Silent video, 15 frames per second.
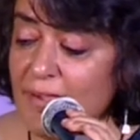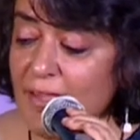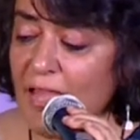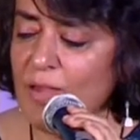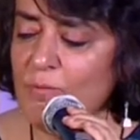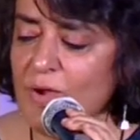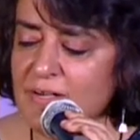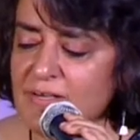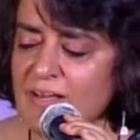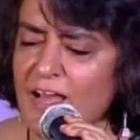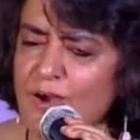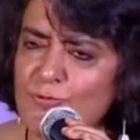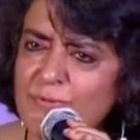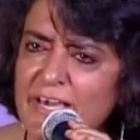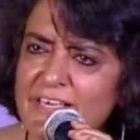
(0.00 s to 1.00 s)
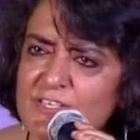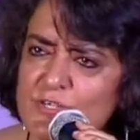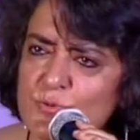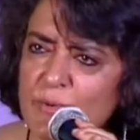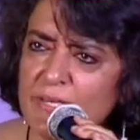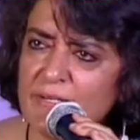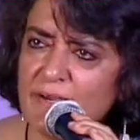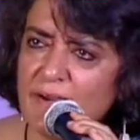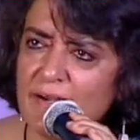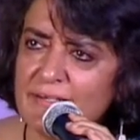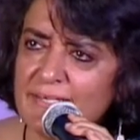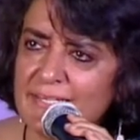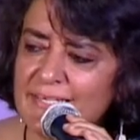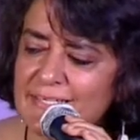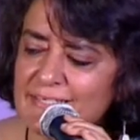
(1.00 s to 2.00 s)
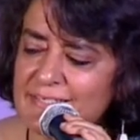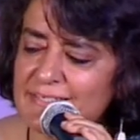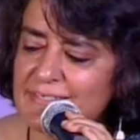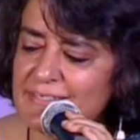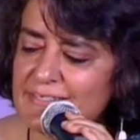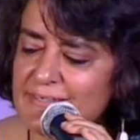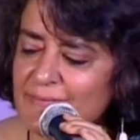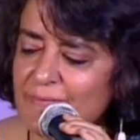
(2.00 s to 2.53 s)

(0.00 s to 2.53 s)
I wonder how my sweetheart is.